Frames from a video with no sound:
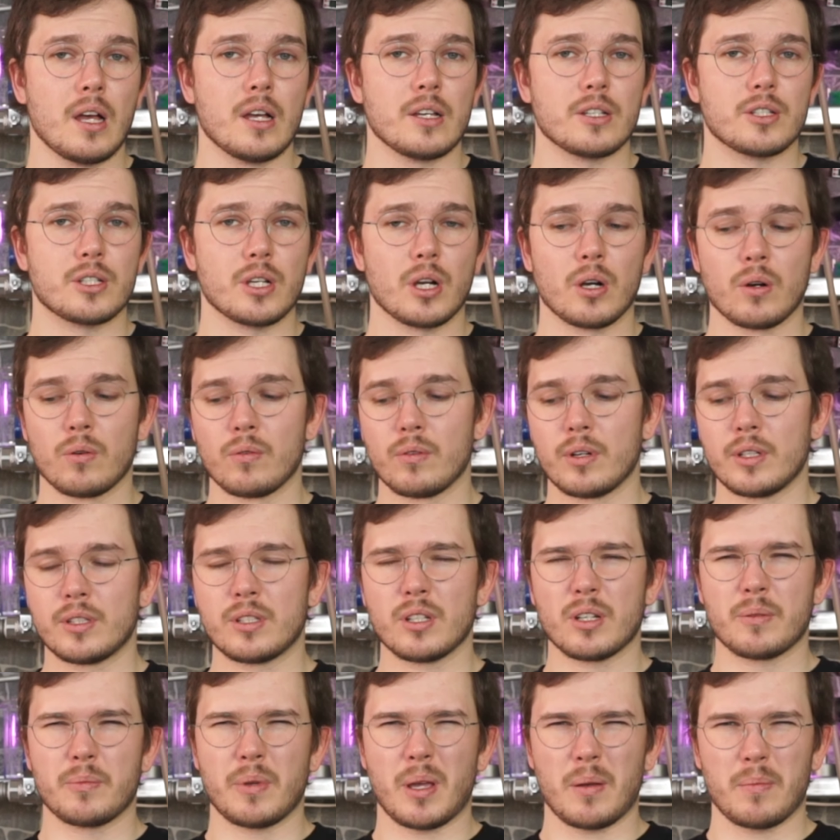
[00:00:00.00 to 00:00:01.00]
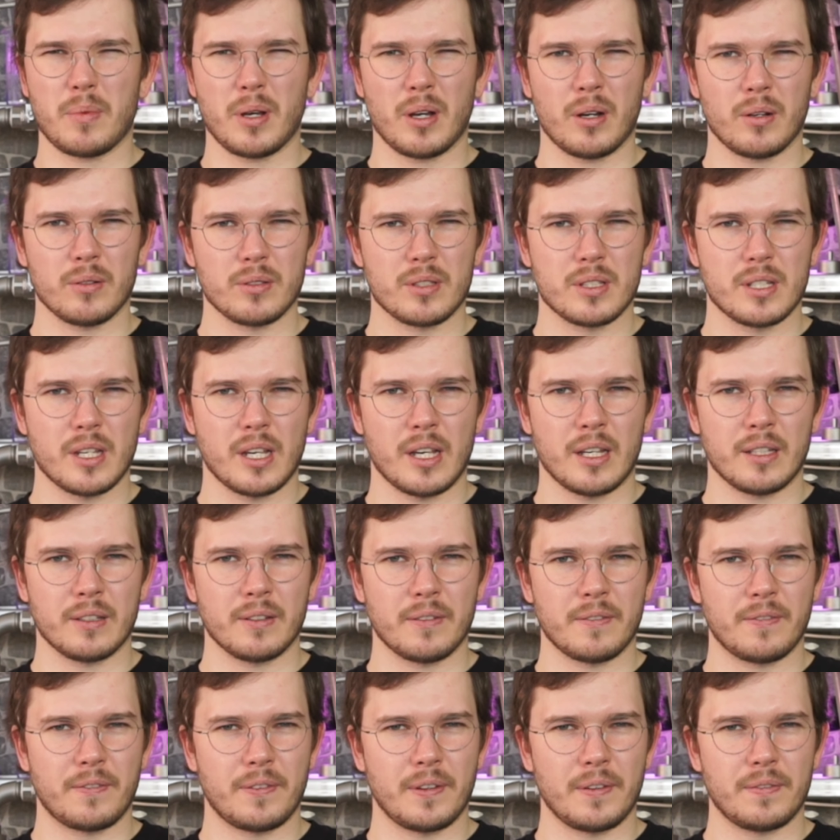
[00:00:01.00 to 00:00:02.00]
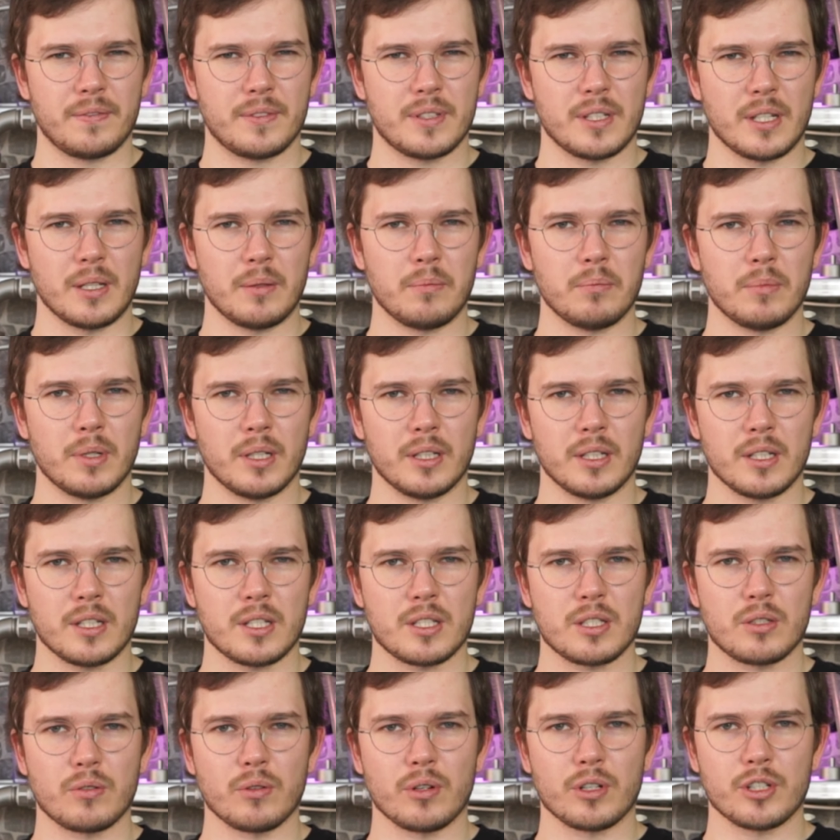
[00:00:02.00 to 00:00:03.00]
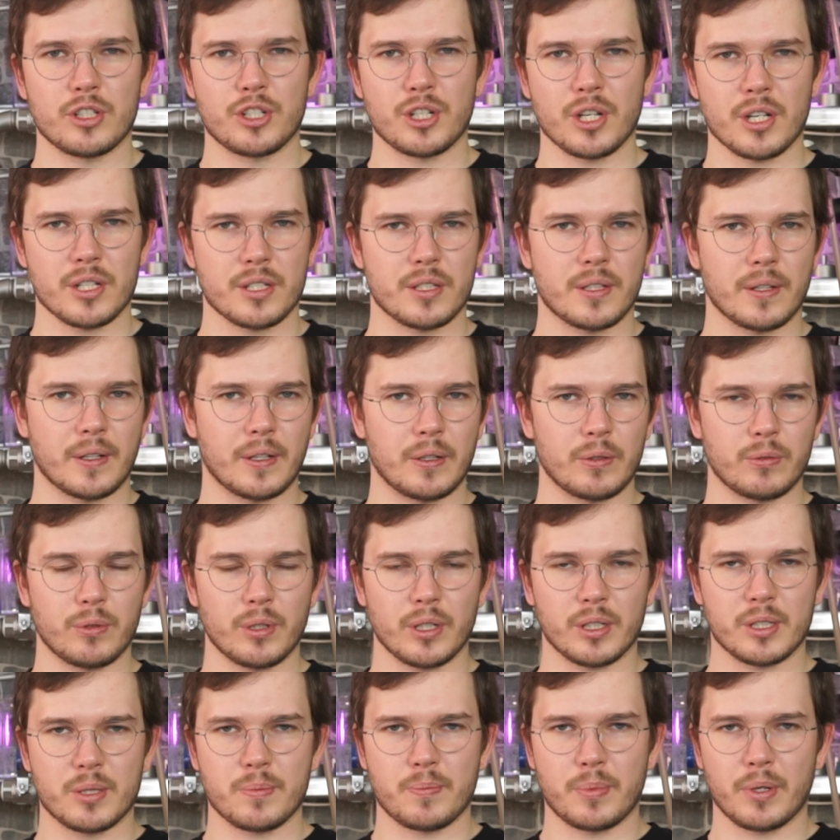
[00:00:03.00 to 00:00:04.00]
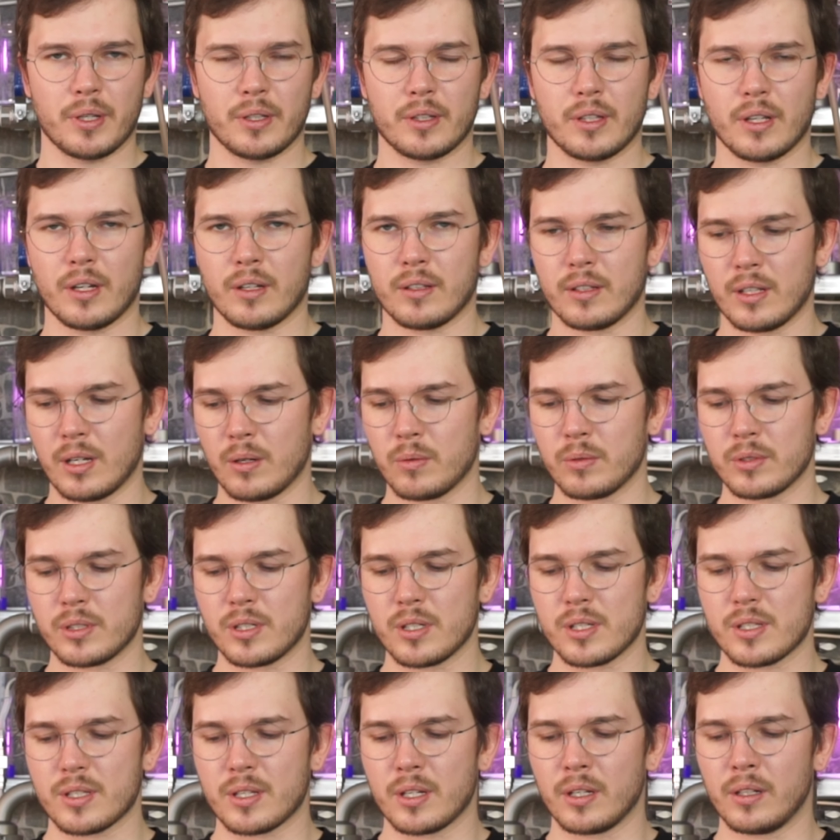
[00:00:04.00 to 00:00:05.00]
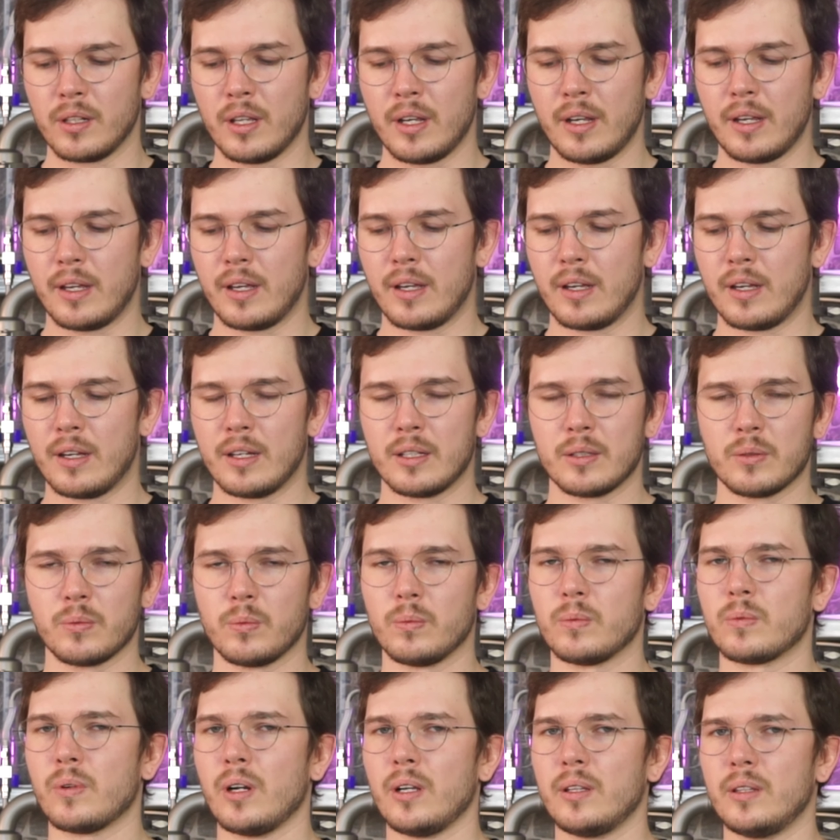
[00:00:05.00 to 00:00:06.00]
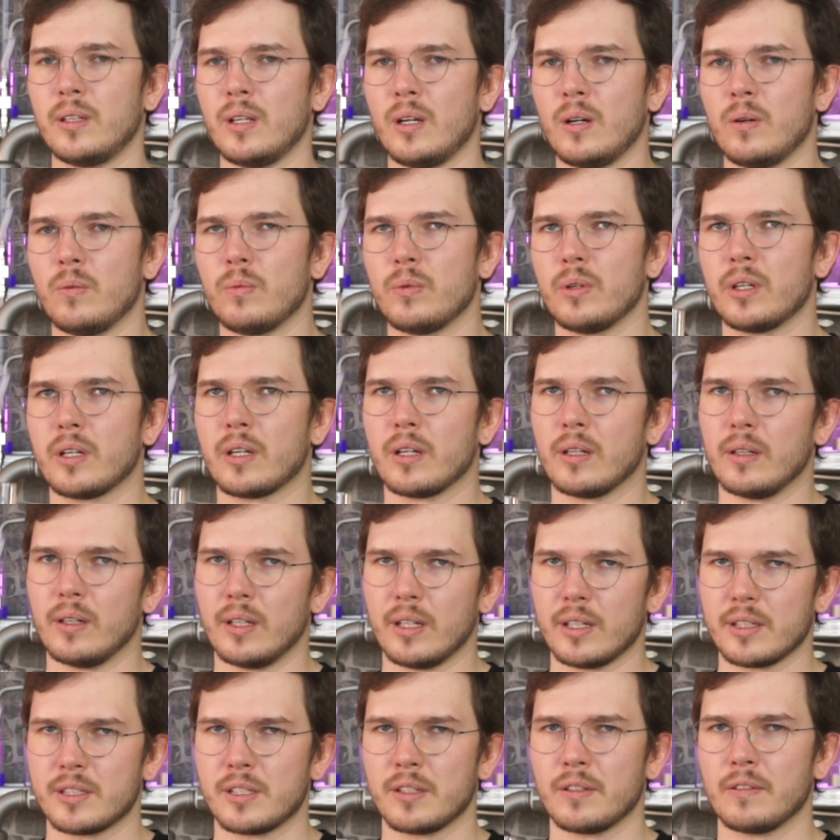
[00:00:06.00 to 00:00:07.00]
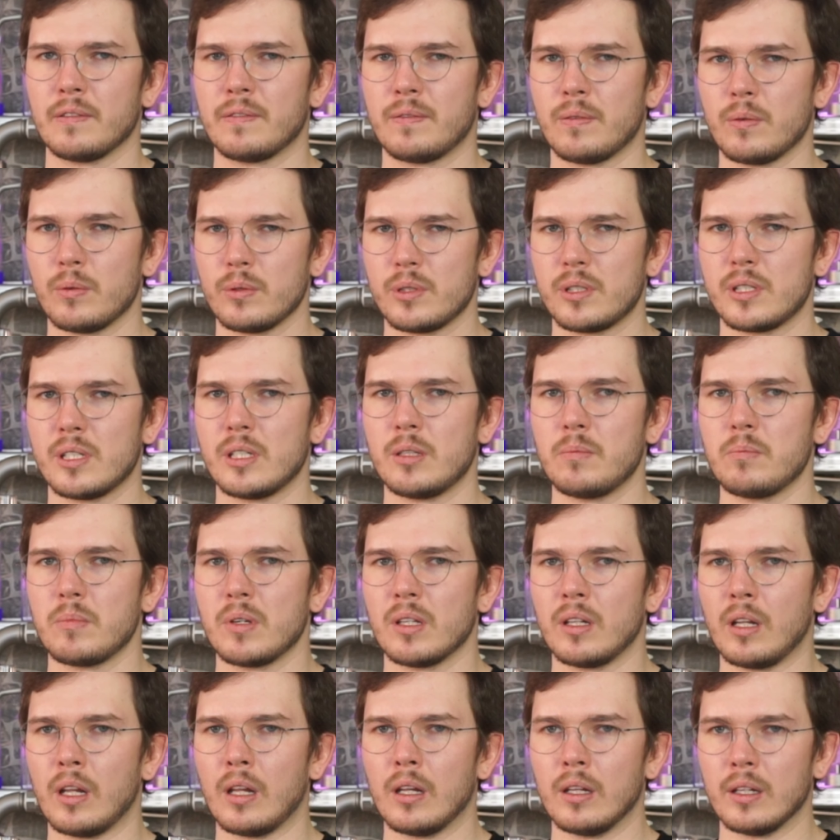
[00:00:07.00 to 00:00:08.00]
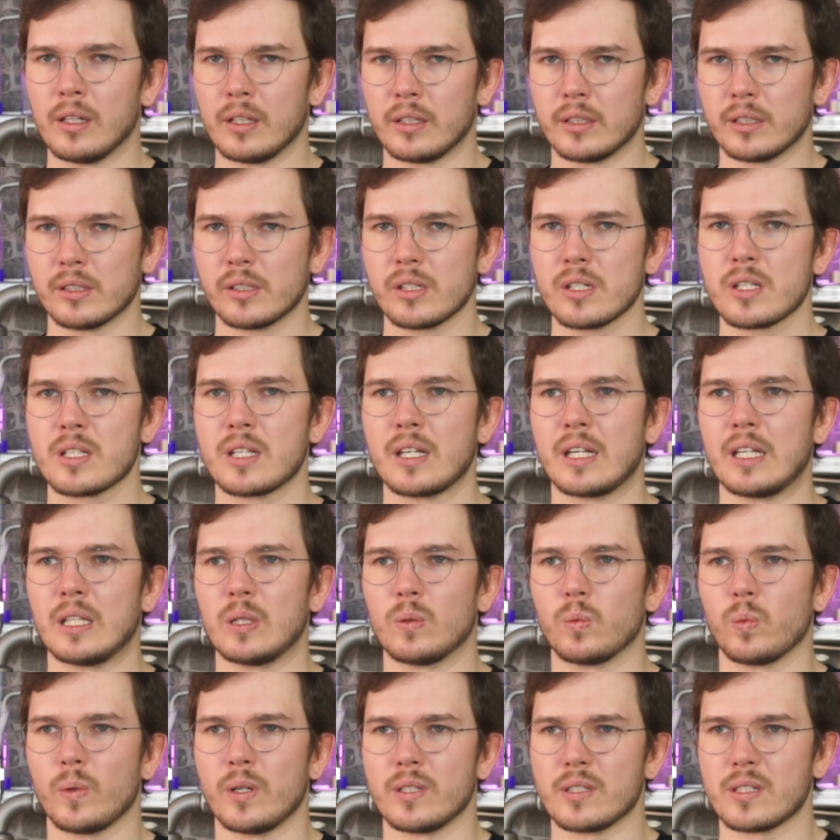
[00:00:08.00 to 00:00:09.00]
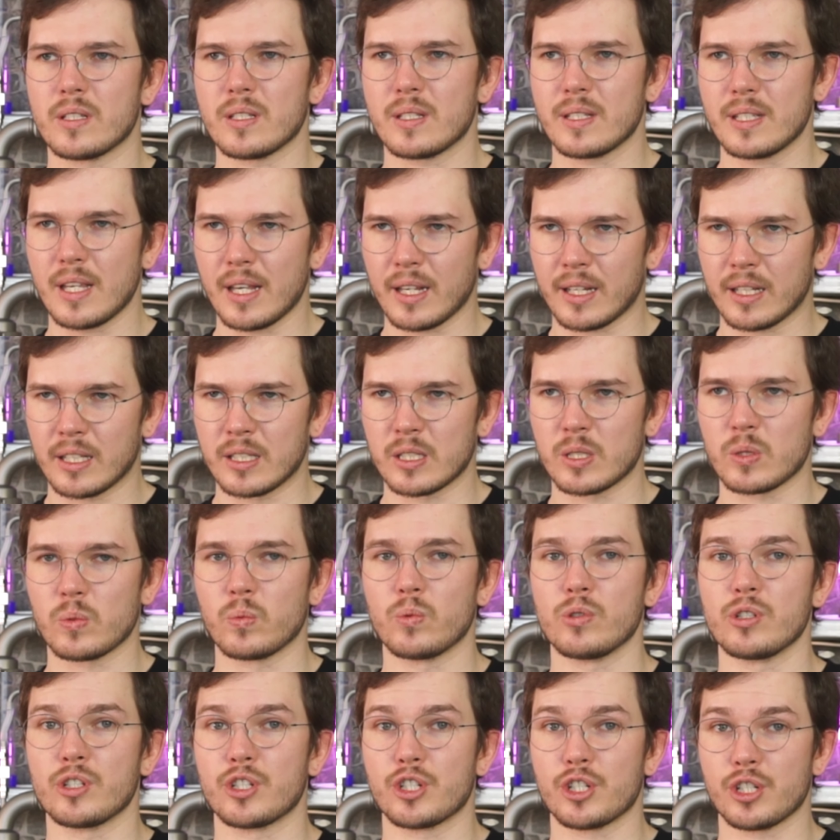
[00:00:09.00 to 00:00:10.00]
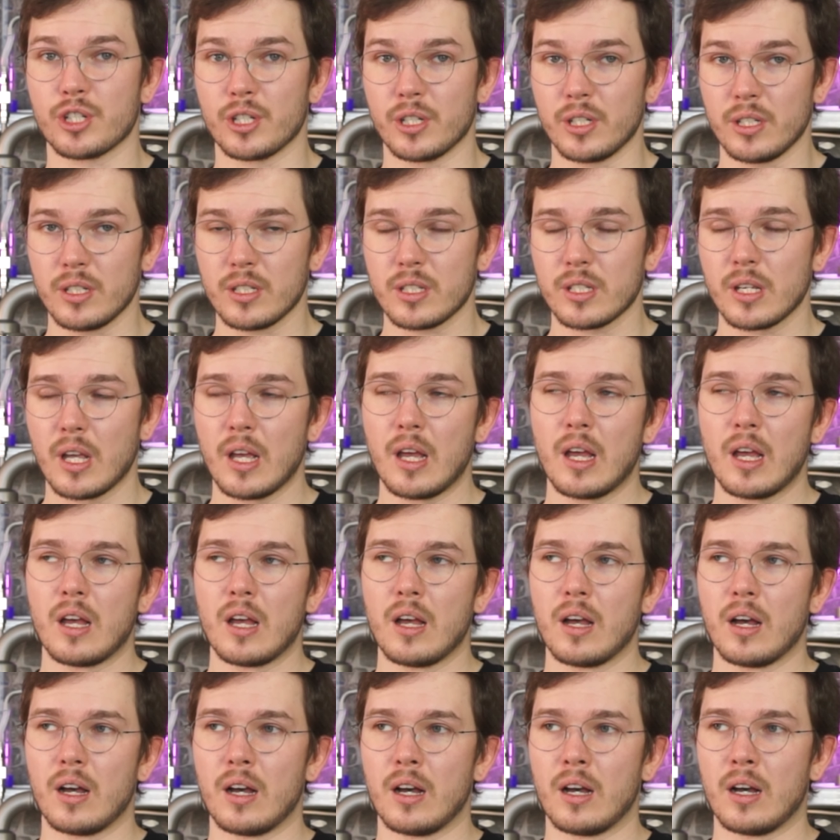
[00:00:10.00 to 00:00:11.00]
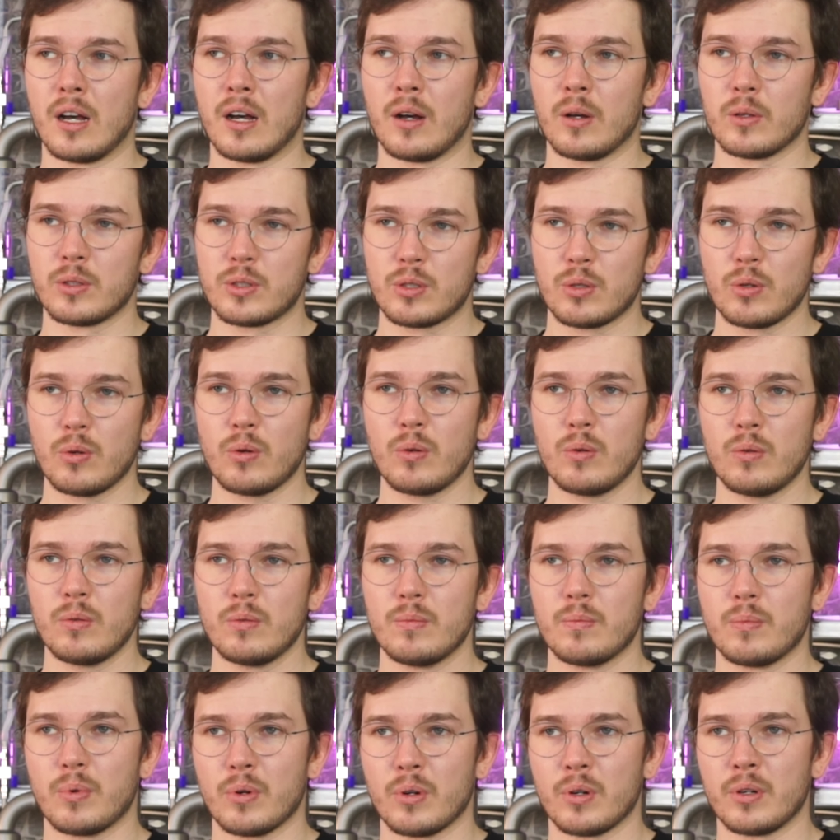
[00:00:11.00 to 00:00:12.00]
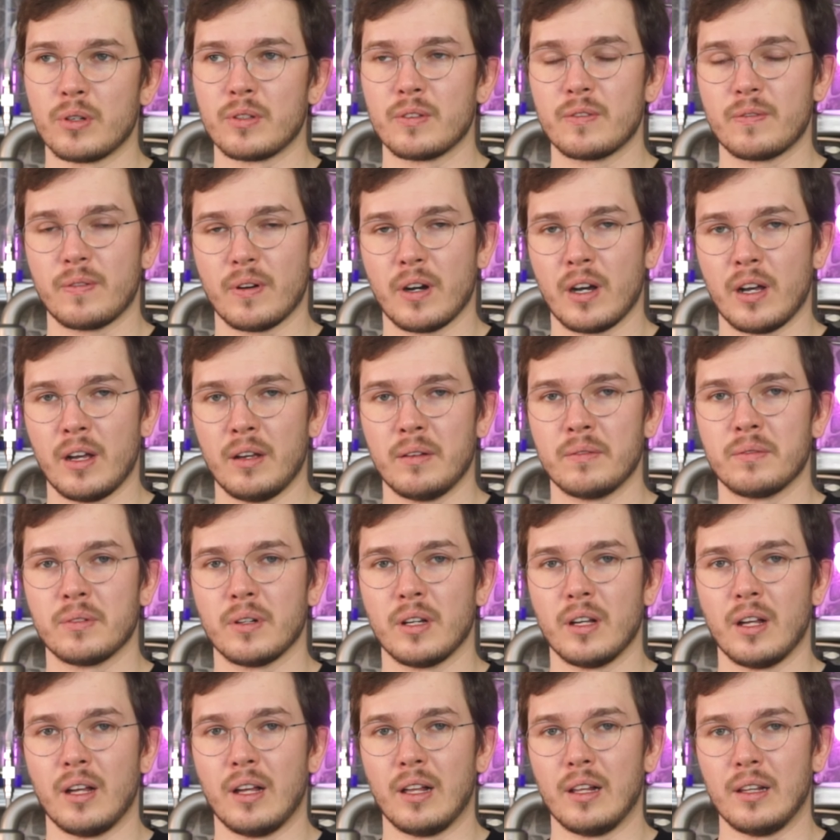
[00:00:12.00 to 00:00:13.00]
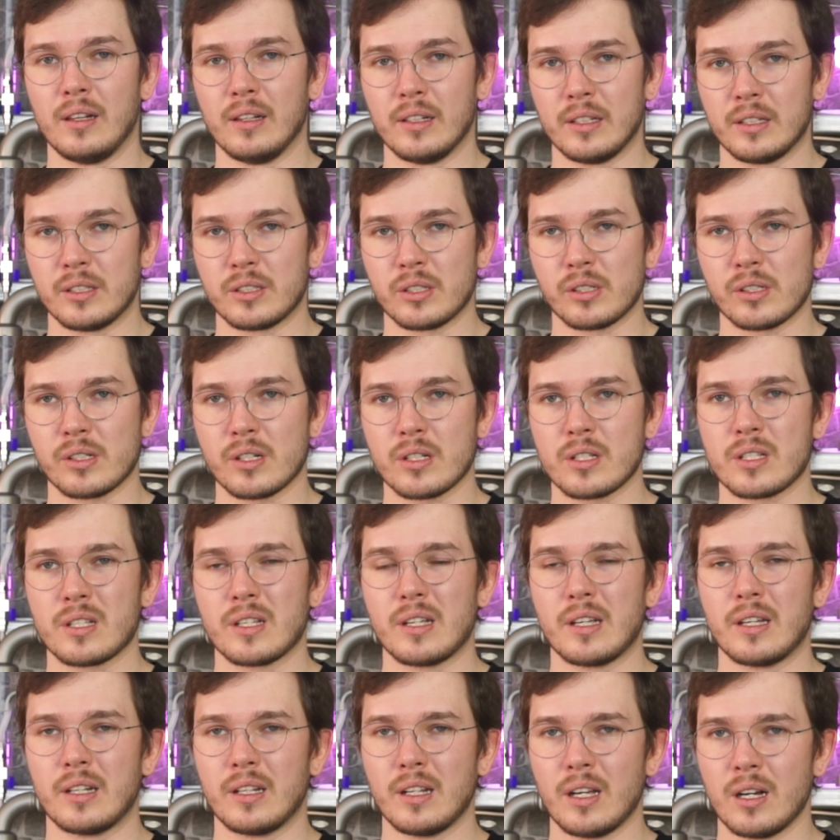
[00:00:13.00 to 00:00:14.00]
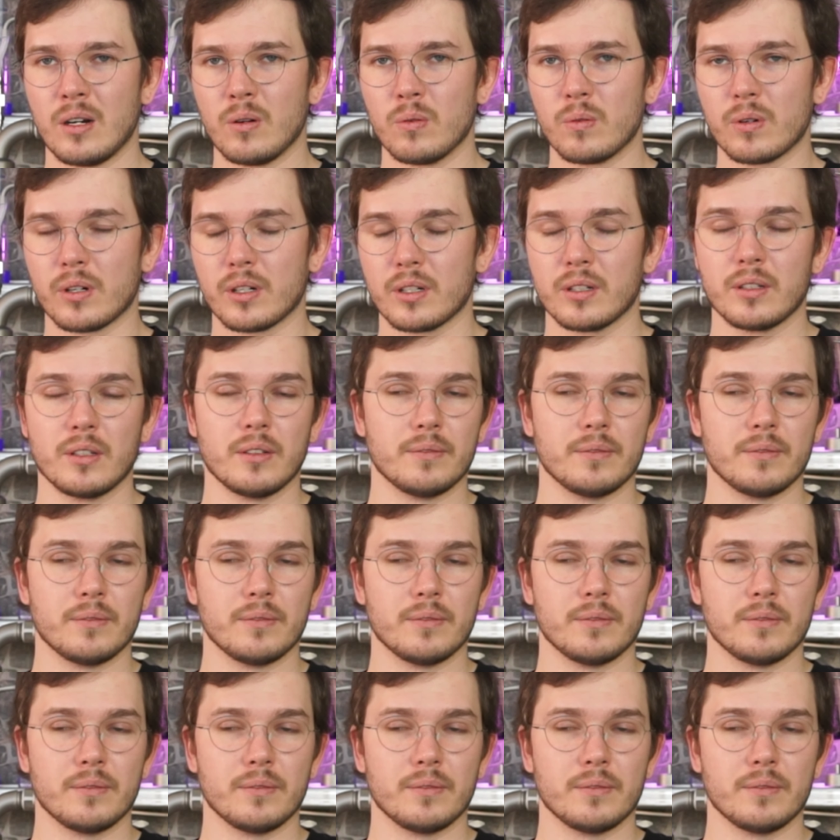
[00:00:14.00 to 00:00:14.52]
So it took me about 10 or 15 minutes to adjust the correct speed on our distiller, and right now we're collecting 14 milliliters in 20 seconds, which is 2.5 liters an hour.